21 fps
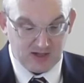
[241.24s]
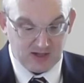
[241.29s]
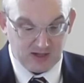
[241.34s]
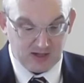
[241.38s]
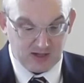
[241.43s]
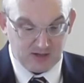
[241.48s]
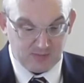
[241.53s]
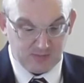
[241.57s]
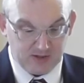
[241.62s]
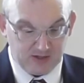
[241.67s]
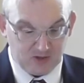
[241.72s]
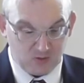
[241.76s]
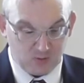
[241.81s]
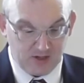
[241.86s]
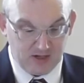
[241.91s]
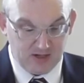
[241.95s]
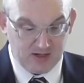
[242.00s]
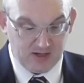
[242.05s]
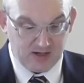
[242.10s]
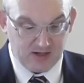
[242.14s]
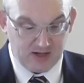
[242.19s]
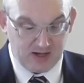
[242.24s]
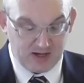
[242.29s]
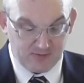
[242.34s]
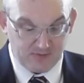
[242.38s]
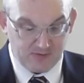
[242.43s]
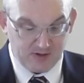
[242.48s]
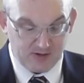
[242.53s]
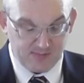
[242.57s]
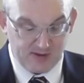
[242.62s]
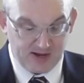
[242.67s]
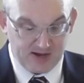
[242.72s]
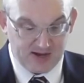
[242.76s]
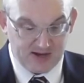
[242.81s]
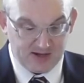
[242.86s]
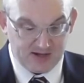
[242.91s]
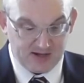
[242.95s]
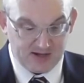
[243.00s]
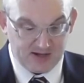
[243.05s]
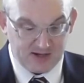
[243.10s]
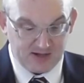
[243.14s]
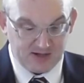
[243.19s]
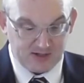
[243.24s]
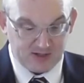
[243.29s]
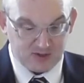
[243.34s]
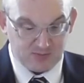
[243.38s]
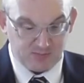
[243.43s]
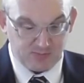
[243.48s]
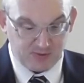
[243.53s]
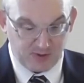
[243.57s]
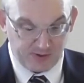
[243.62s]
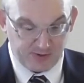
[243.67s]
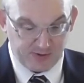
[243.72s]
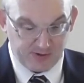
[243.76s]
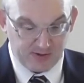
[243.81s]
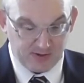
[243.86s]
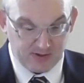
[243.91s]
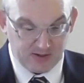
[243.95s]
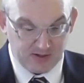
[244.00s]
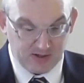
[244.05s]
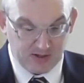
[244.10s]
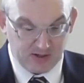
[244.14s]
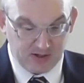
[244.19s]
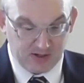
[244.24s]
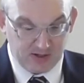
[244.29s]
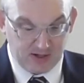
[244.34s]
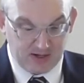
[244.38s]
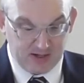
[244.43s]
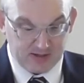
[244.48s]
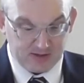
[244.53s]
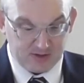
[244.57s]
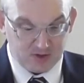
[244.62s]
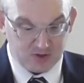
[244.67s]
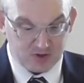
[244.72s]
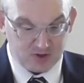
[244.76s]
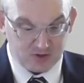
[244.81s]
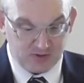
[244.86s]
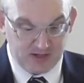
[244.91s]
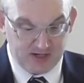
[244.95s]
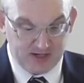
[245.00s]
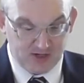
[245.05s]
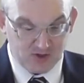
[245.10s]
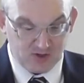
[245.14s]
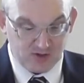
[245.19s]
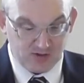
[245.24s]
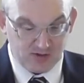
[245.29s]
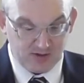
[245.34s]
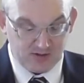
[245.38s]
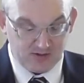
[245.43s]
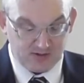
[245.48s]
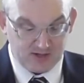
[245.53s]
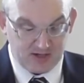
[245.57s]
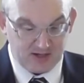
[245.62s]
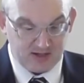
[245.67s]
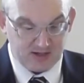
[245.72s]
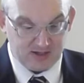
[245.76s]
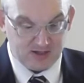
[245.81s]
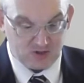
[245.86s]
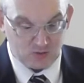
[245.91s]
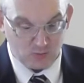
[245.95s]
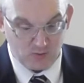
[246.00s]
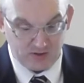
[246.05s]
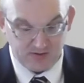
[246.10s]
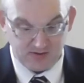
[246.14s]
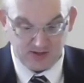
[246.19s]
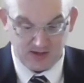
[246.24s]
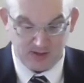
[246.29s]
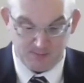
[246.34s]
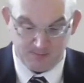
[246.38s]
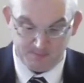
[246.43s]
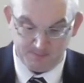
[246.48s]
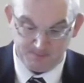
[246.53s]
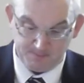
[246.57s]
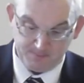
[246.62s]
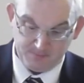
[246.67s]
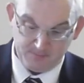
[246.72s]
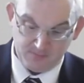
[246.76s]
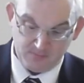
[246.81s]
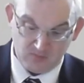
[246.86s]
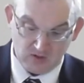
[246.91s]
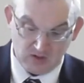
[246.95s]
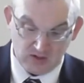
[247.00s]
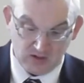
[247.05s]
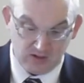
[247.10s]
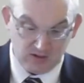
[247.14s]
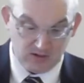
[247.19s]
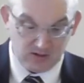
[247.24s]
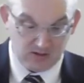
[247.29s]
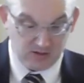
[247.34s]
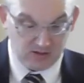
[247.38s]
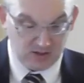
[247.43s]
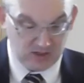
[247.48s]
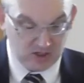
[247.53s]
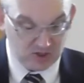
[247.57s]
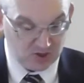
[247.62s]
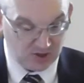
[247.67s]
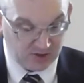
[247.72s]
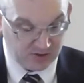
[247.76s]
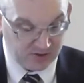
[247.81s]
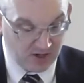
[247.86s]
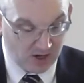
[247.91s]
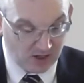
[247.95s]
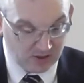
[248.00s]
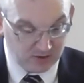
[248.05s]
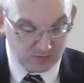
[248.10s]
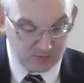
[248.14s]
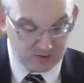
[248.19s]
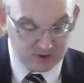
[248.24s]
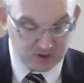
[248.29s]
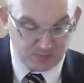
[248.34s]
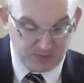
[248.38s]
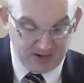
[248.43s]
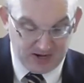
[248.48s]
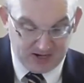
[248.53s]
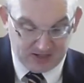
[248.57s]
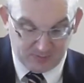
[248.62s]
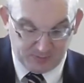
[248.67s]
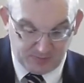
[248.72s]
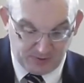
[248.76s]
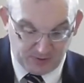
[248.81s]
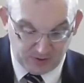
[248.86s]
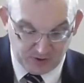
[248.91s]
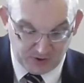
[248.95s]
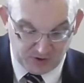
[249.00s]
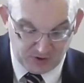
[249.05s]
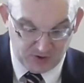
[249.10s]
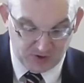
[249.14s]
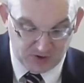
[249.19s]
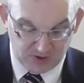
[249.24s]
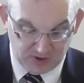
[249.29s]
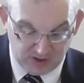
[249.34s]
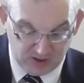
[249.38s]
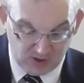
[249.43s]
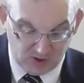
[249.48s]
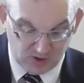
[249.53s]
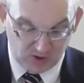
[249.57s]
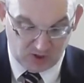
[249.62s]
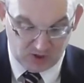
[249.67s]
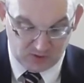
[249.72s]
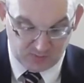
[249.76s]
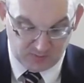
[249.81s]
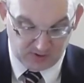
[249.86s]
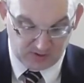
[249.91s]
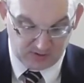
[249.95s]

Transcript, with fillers: between every man and his brother, and the stranger that is with him. Ye shall not respect persons in judgment,